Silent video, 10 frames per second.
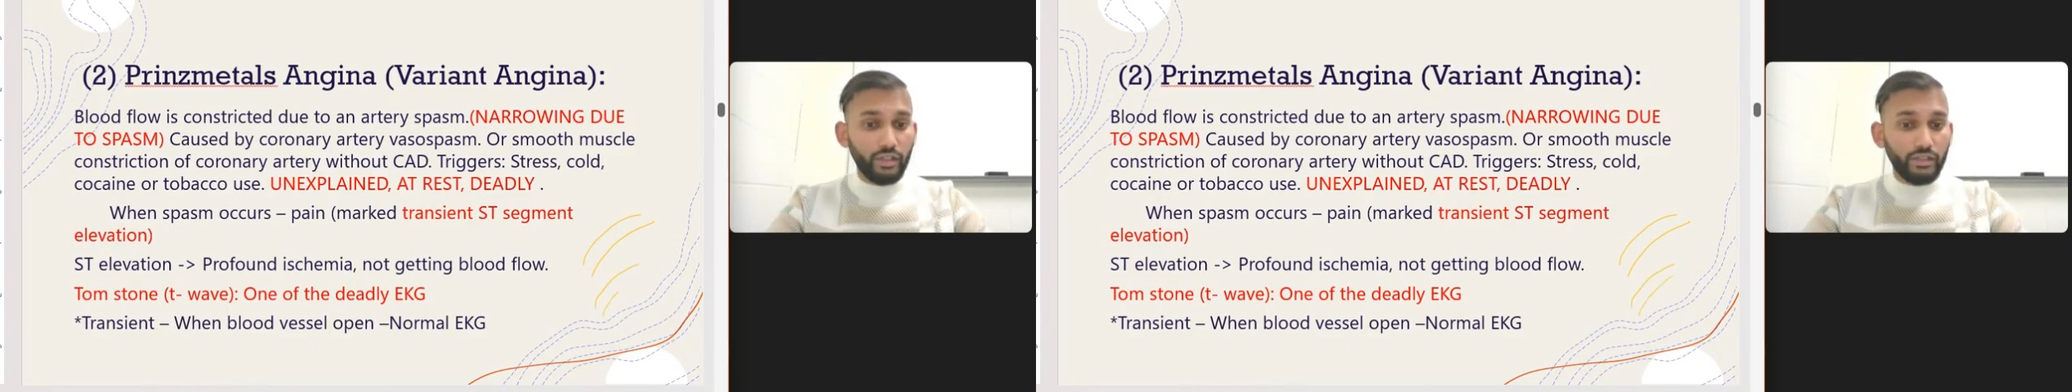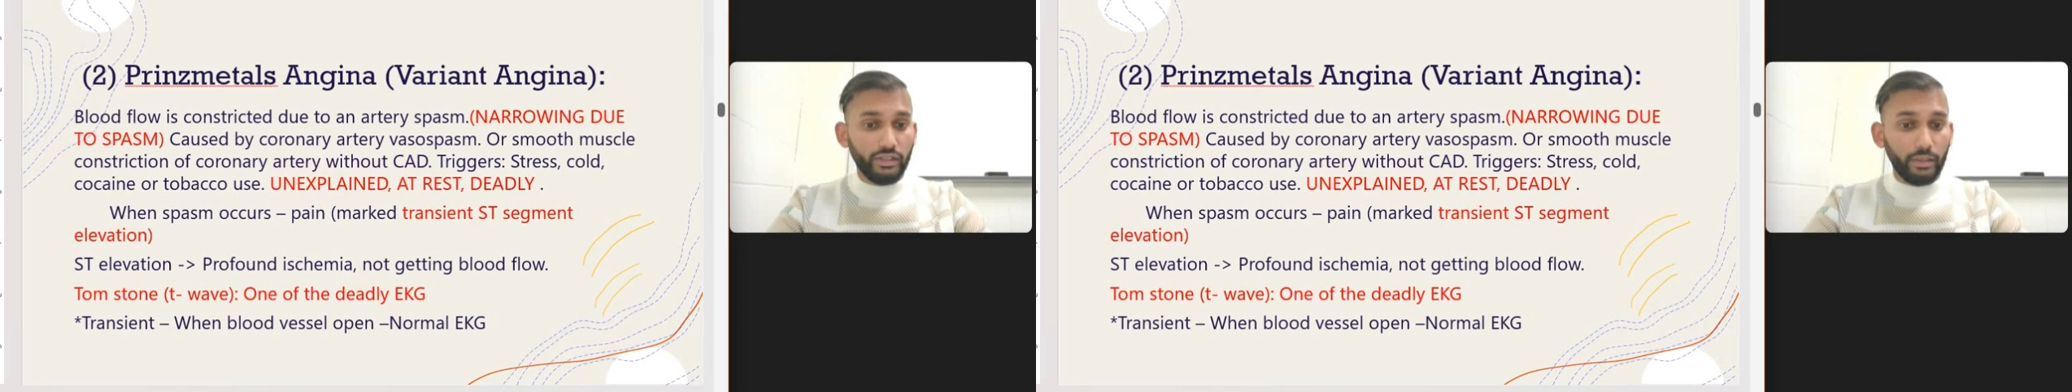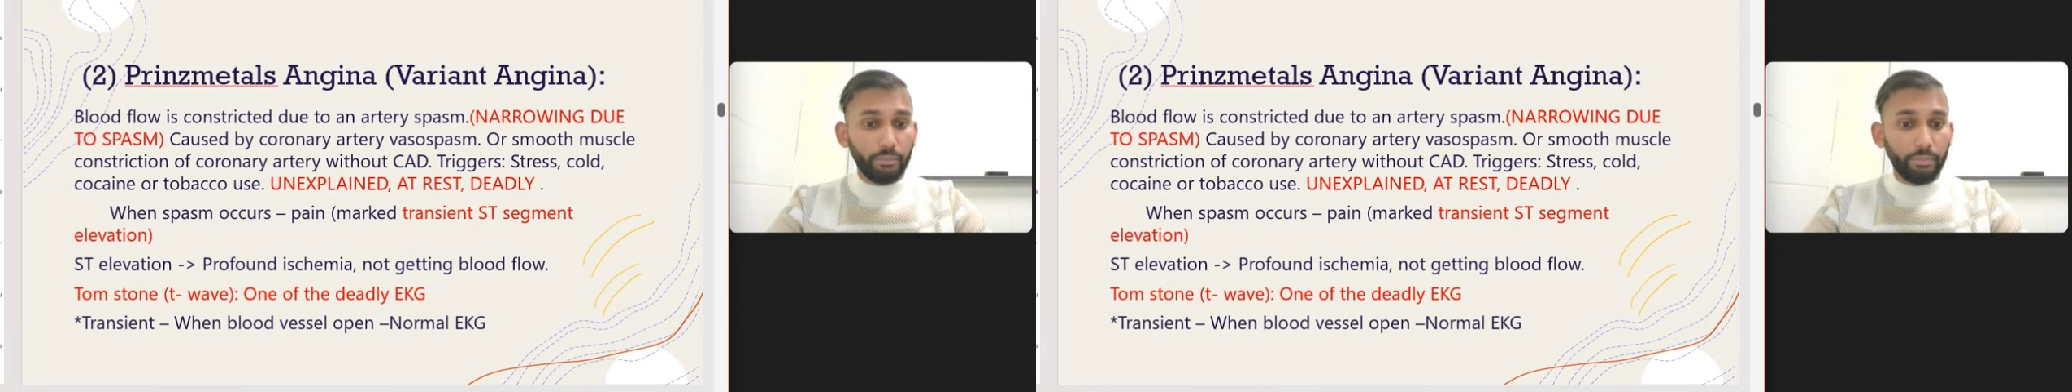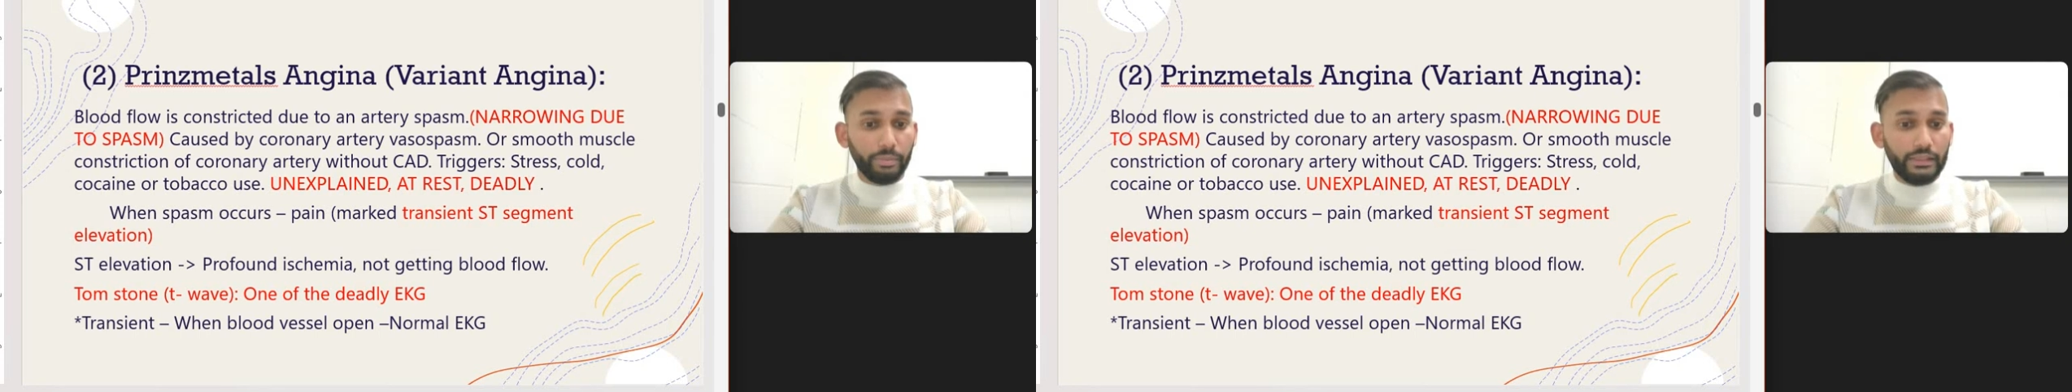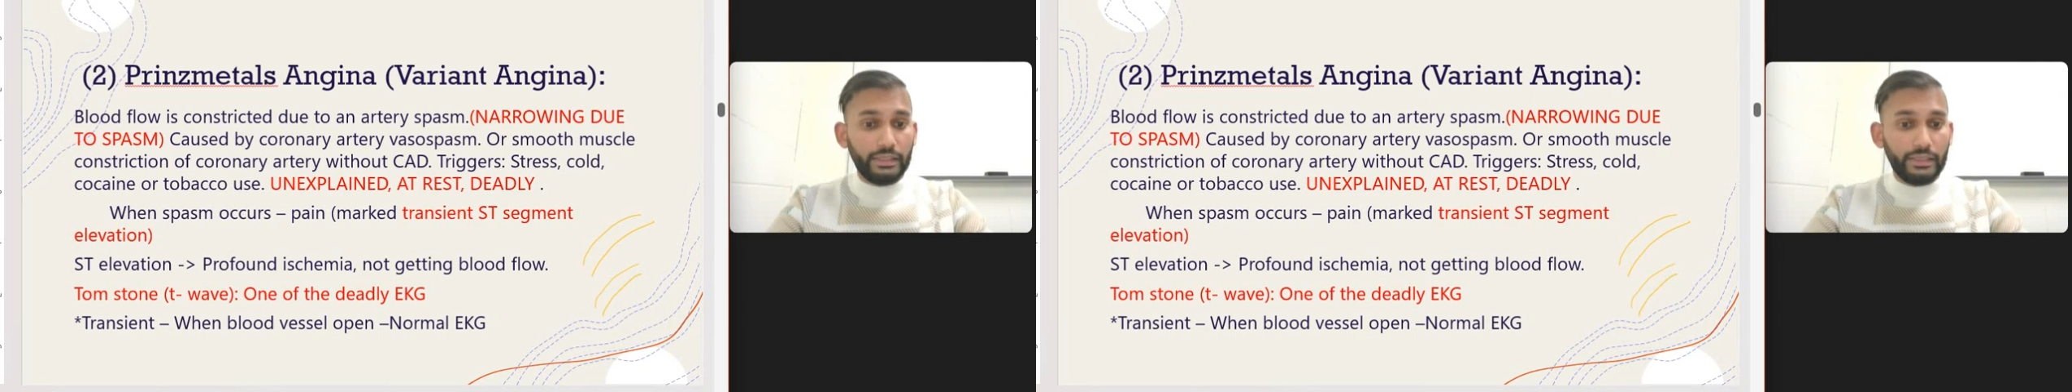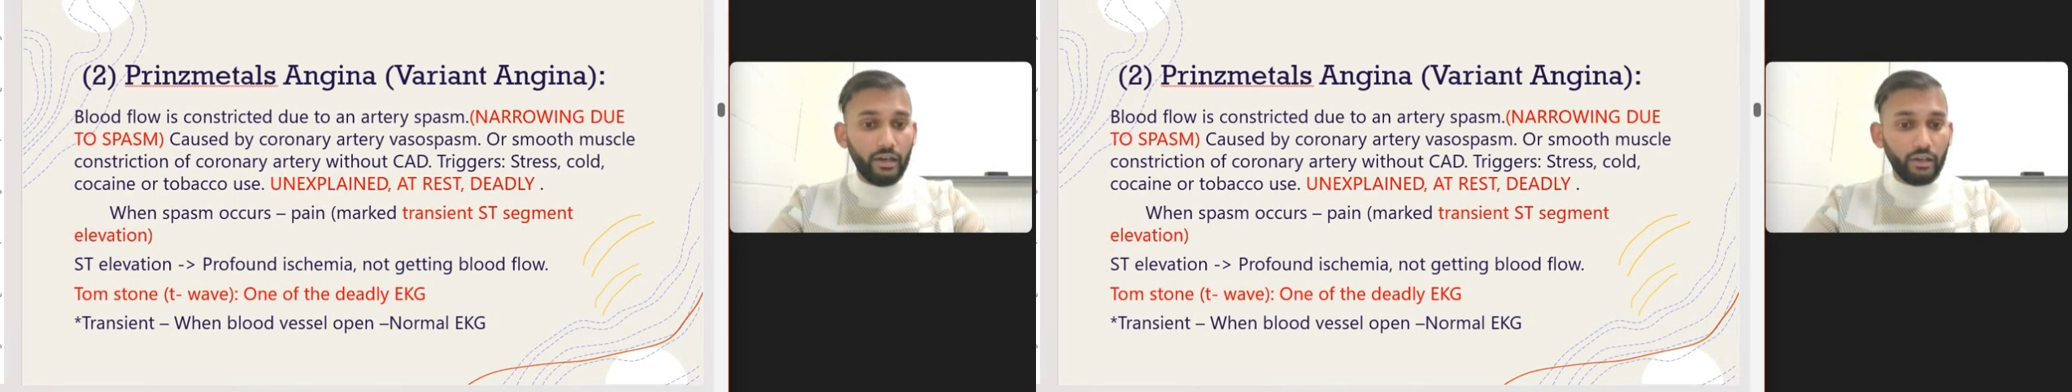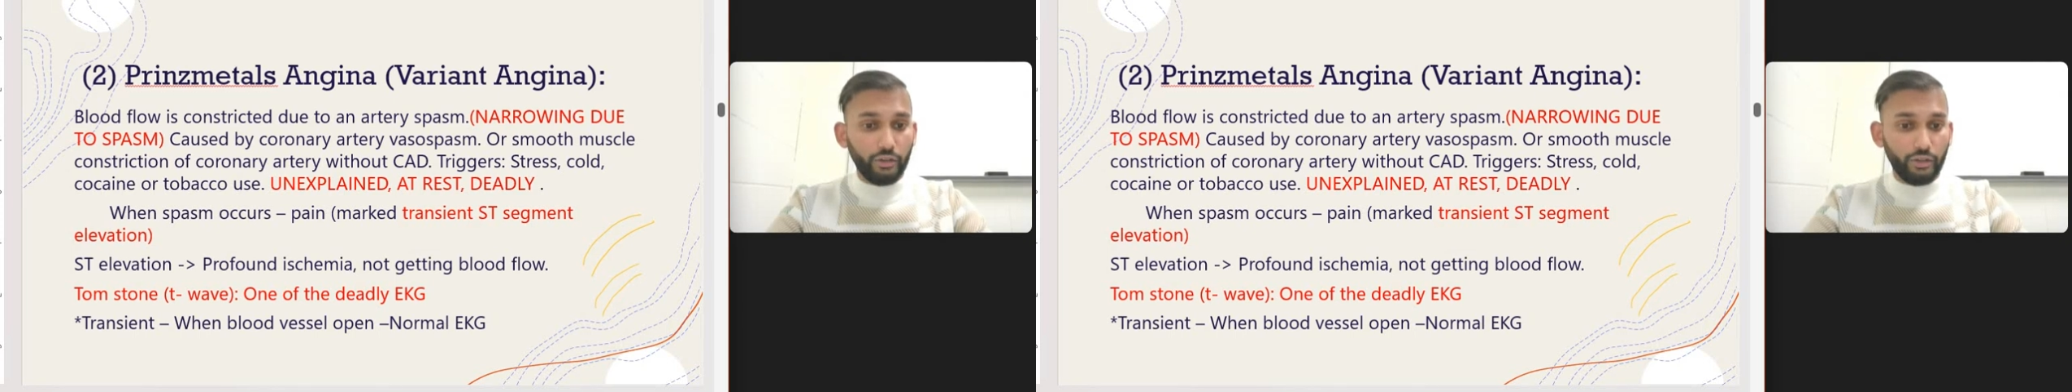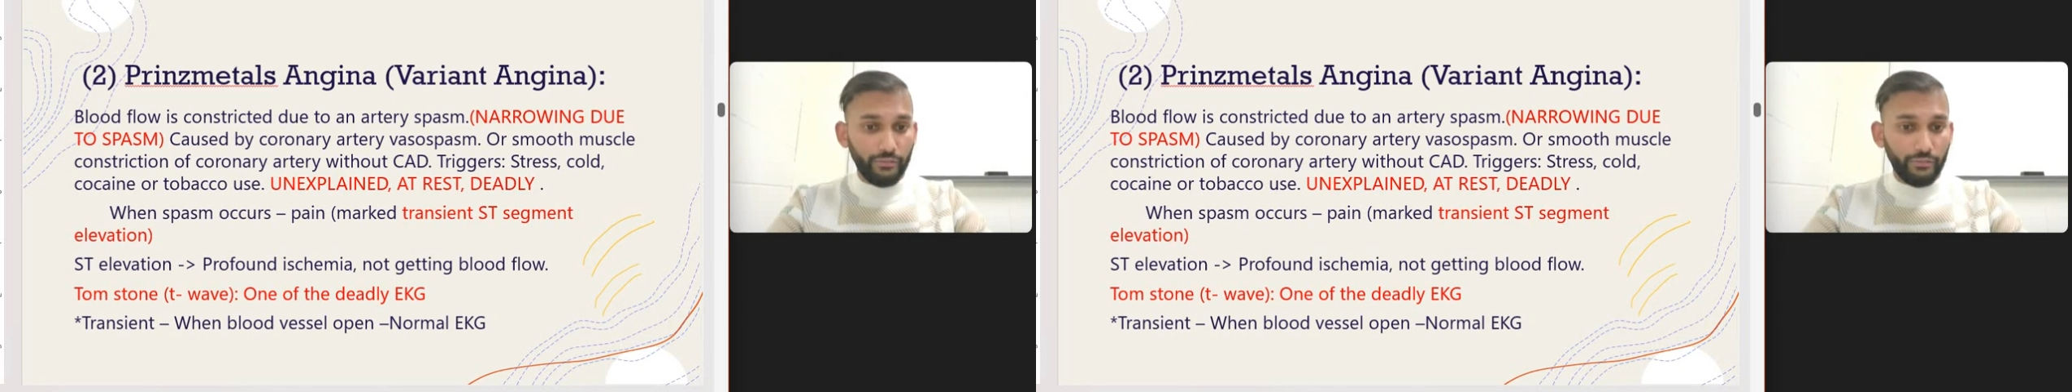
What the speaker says: is a completely occlusion.